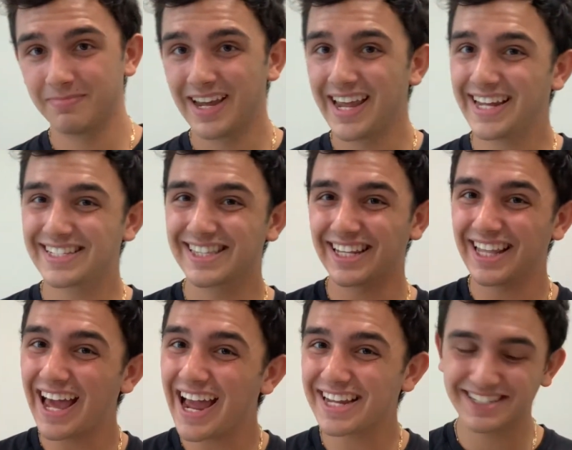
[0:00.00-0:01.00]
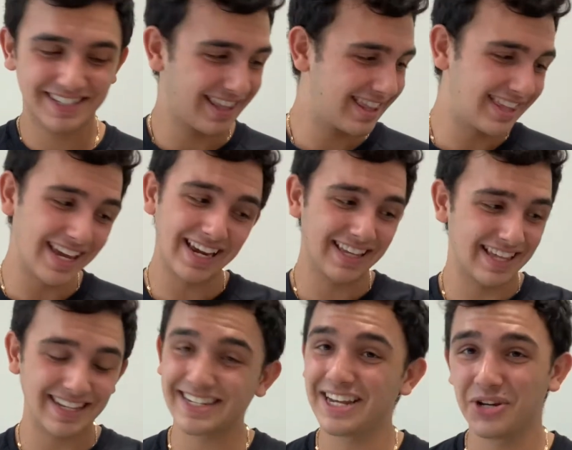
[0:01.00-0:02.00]
It's the last thing
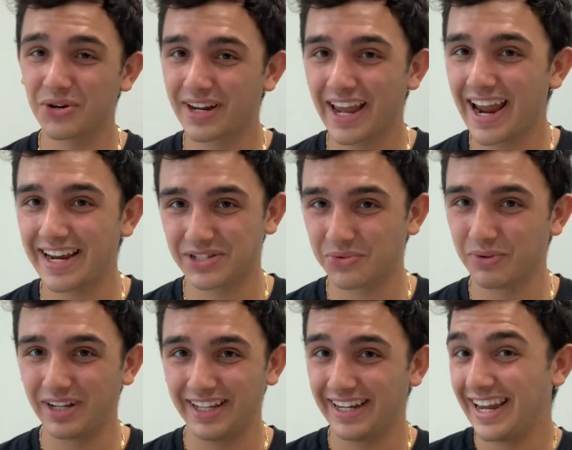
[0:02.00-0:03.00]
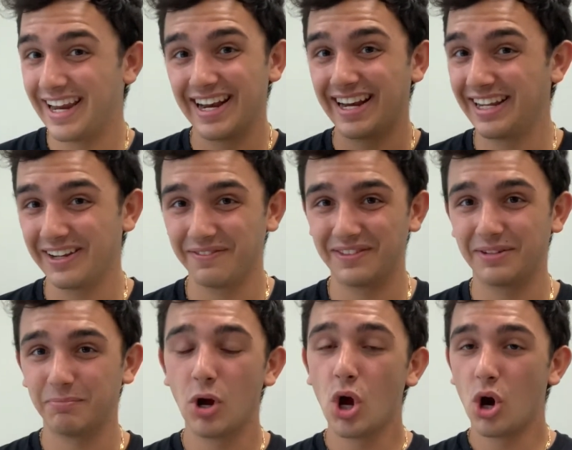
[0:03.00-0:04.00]
that's in your case, really, in any of the
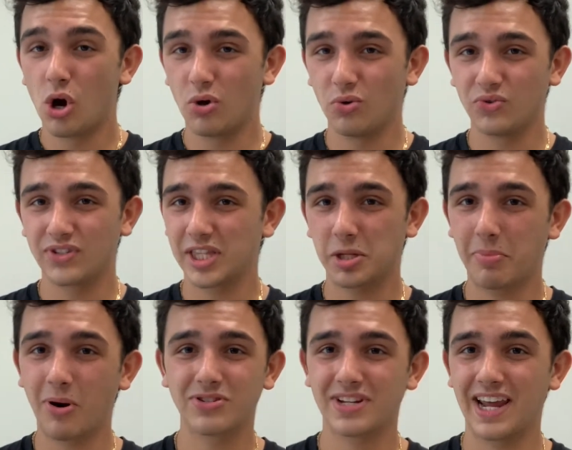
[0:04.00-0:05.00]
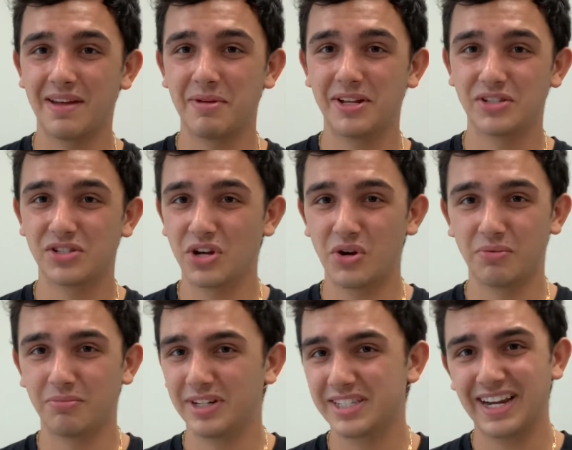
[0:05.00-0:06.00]
holes that the parts came in, so
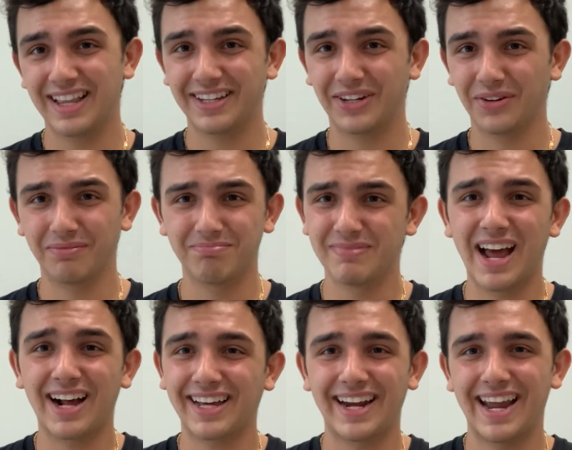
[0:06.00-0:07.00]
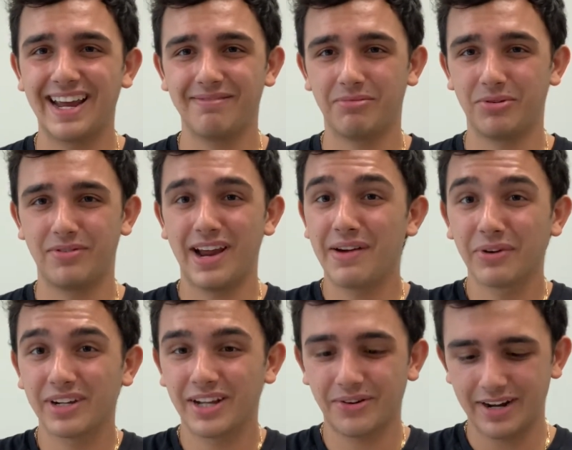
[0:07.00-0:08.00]
it's not like you're not going to have one. Every
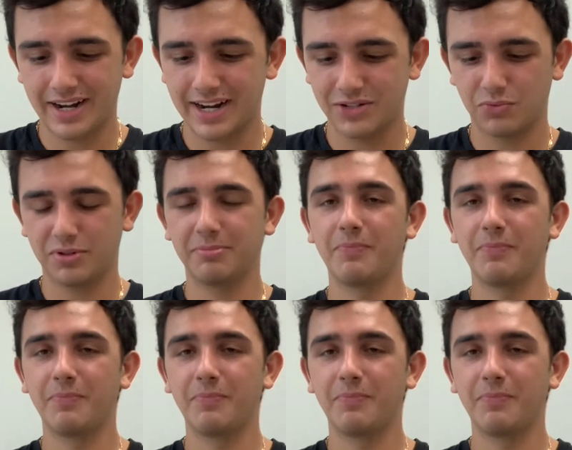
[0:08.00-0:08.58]
clarinet has one.